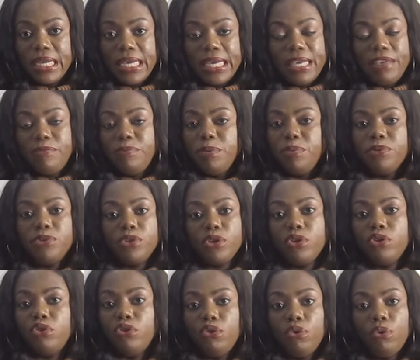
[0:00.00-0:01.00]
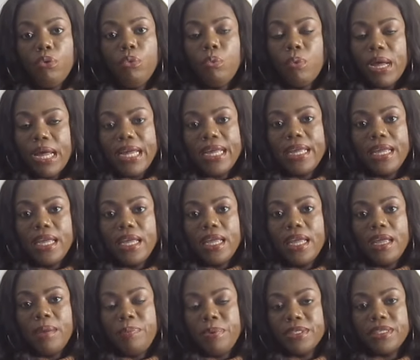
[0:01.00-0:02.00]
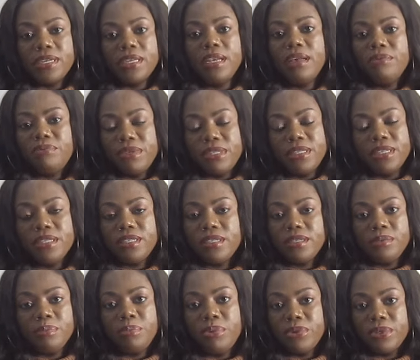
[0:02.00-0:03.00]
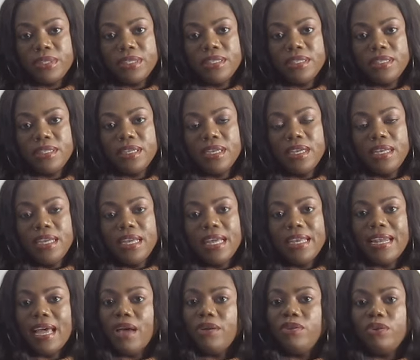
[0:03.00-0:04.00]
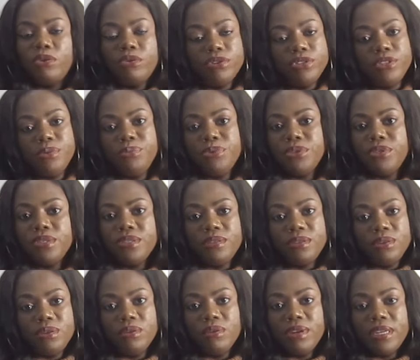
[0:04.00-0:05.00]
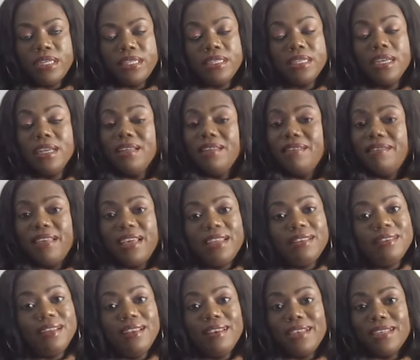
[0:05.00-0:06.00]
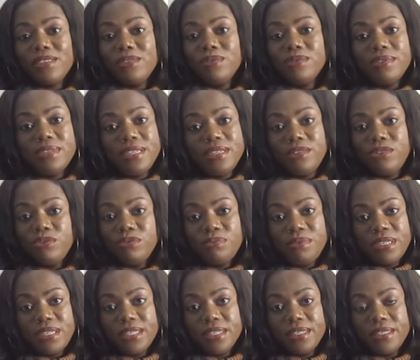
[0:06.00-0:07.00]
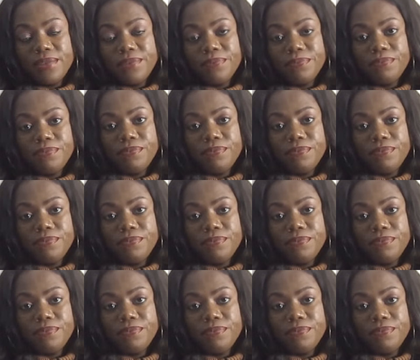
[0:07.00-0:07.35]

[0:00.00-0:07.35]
If people don't know why a particular research is important and how you're contributing to knowledge, then there's no need to read it.